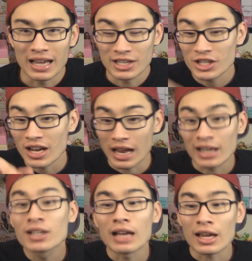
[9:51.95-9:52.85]

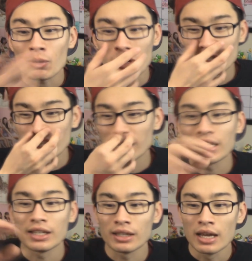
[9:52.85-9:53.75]
could watch again
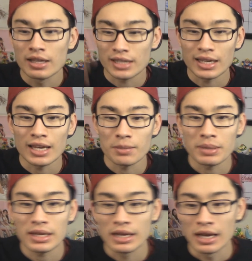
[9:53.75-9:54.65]
in
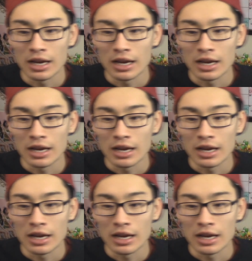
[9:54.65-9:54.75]
1080p,